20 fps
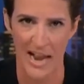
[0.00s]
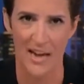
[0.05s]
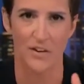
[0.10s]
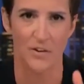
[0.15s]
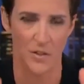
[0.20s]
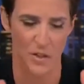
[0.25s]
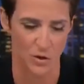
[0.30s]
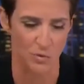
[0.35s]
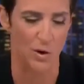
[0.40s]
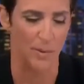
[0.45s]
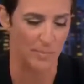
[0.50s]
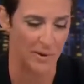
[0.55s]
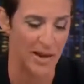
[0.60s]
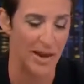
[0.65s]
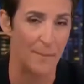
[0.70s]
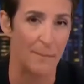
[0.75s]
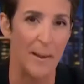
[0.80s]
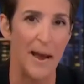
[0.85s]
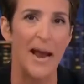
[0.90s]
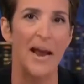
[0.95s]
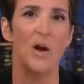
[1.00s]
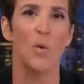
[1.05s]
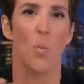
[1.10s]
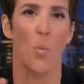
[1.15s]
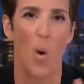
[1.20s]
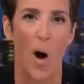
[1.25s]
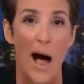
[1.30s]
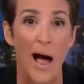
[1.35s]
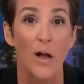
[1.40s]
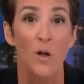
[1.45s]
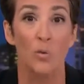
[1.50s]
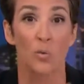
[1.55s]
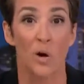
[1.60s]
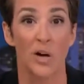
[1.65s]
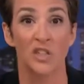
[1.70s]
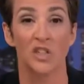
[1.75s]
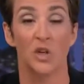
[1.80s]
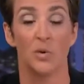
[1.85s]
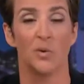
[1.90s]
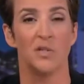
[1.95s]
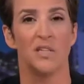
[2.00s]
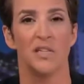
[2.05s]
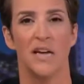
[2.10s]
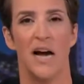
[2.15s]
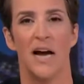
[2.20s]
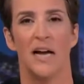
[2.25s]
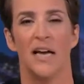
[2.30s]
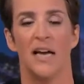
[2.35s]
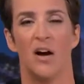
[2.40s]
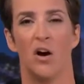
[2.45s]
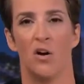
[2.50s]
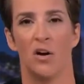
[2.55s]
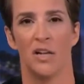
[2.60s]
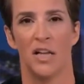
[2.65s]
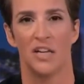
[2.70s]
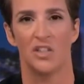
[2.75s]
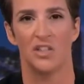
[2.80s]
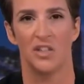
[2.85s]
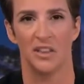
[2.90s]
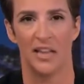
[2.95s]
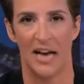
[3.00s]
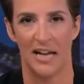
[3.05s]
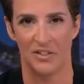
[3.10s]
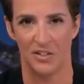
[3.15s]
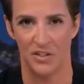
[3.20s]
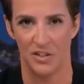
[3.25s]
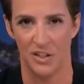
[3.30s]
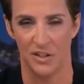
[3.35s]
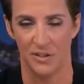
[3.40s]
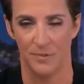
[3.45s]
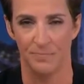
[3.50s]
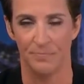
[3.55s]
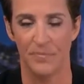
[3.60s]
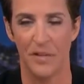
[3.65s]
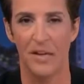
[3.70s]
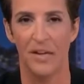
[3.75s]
and the Trump campaign while Russia was attacking our election last year.